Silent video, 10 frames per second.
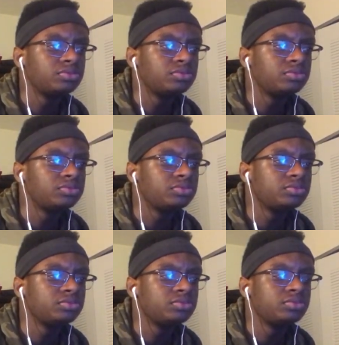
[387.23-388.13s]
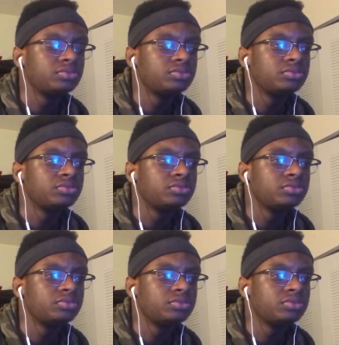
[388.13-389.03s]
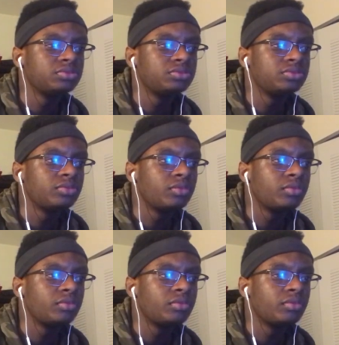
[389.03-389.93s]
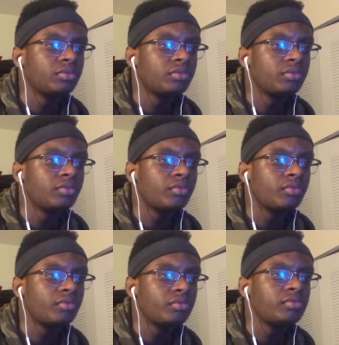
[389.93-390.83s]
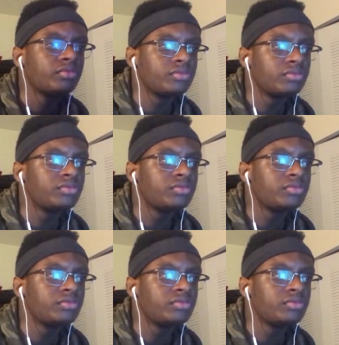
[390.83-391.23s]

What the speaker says: (no one is talking)